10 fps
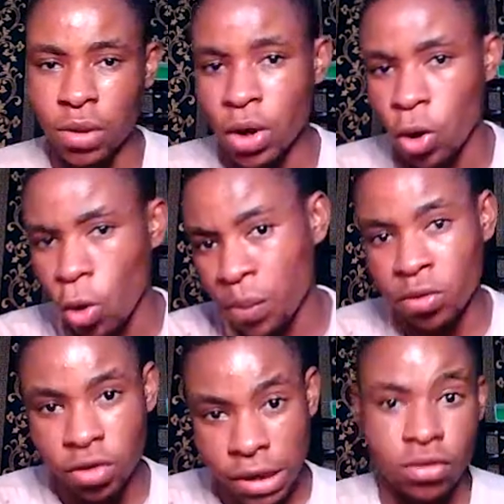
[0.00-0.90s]
We are hoping
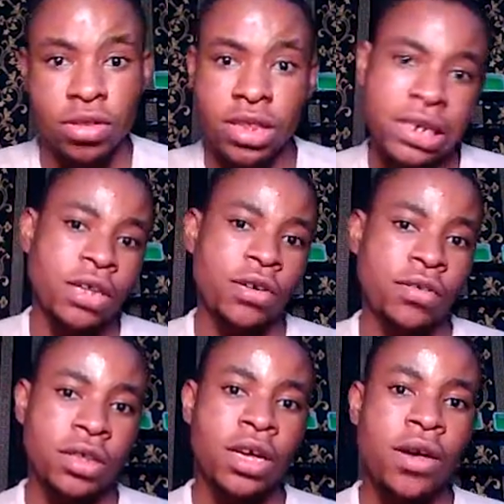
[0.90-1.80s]
to get to
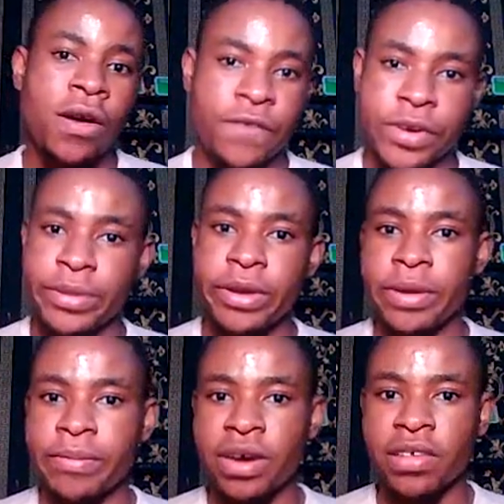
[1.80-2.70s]
3,000 family
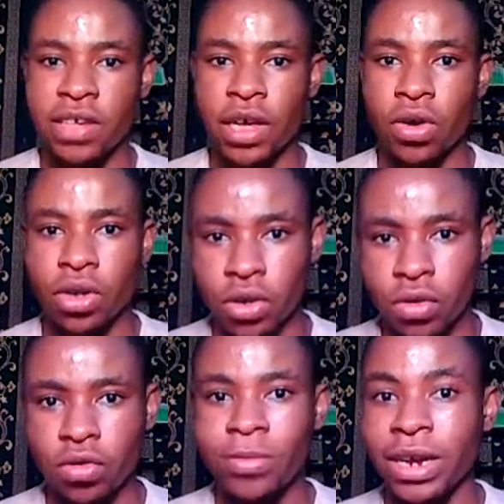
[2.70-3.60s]
members here on
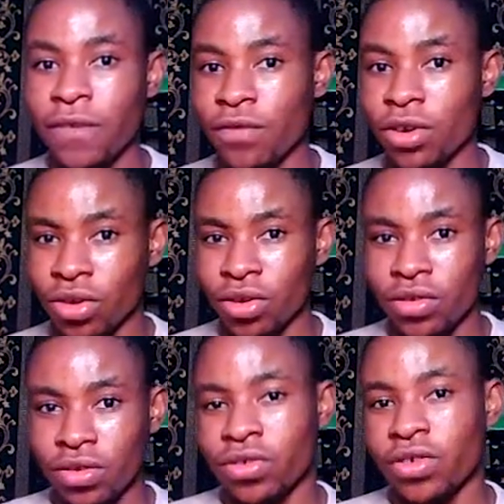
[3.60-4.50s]
YouTube, and if you're a returning
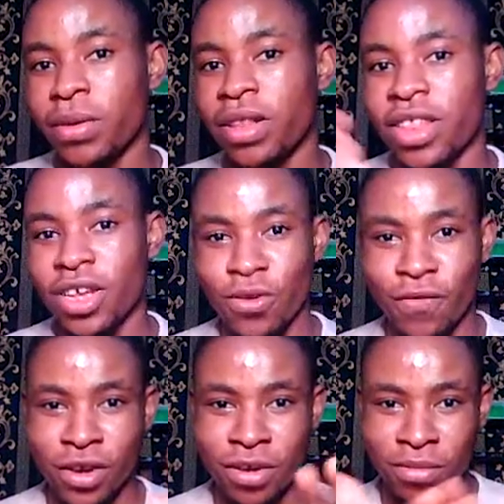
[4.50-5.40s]
subscriber, thank you
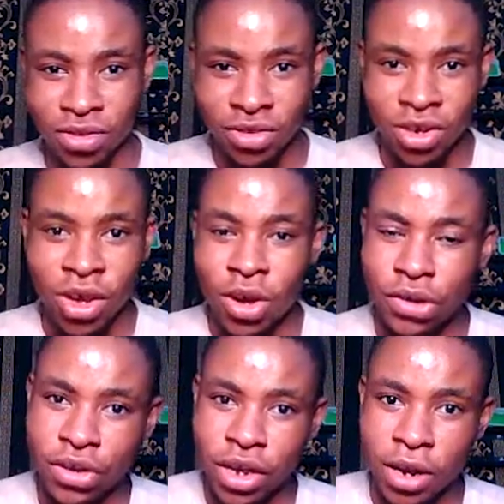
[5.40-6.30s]
very much. I
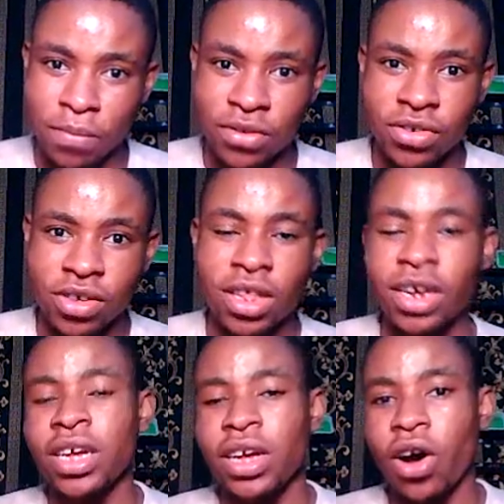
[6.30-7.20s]
really appreciate that.